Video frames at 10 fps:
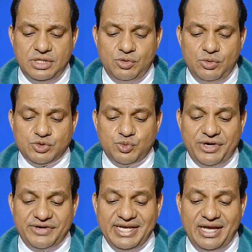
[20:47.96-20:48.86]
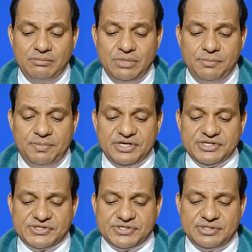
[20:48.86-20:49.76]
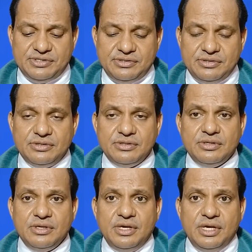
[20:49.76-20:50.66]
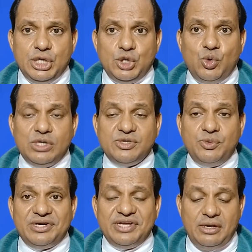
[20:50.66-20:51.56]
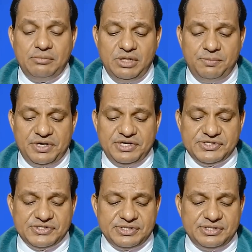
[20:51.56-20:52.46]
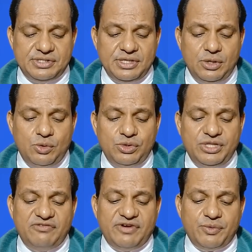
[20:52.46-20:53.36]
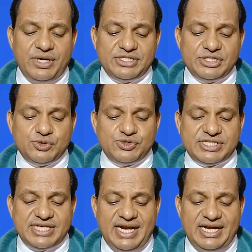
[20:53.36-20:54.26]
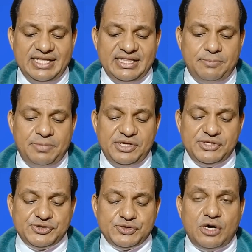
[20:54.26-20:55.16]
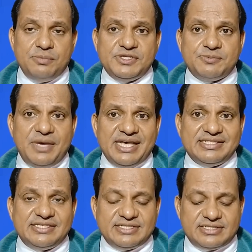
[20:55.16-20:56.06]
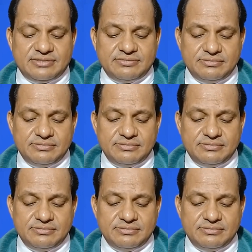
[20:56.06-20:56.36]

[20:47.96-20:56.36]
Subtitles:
He was a very humble person. He was a very humble person who never wanted to stand in the place of his master.